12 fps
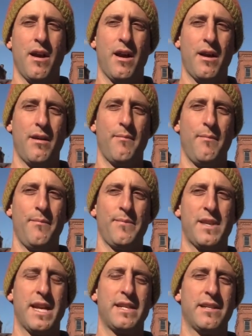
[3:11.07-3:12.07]
um,
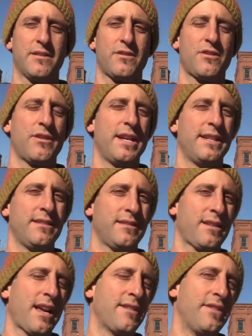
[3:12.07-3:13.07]
the idea is to create
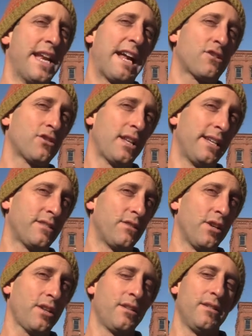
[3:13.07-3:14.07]
kind of a naturalized
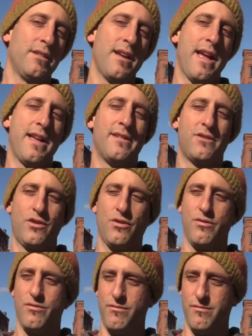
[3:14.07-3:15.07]
look mm-hmm. and
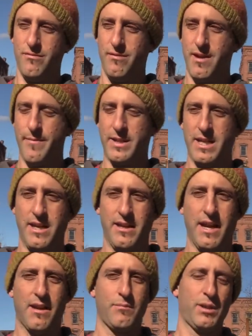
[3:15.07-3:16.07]
to
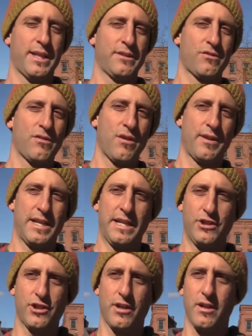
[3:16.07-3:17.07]
imitate how plants grow in
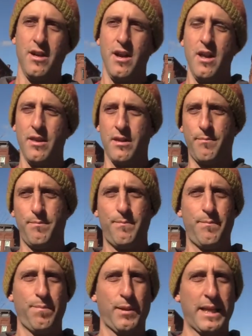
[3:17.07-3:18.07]
nature. The
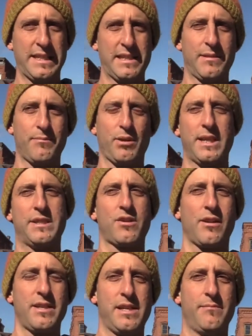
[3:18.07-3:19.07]
planting plan's
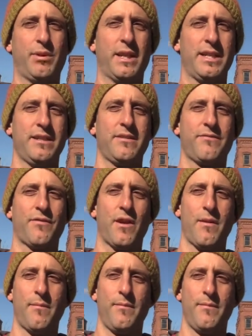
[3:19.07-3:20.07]
already in place
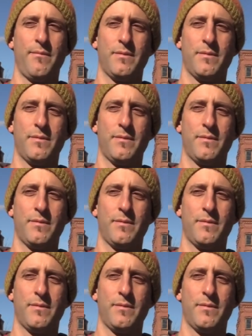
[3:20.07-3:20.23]
from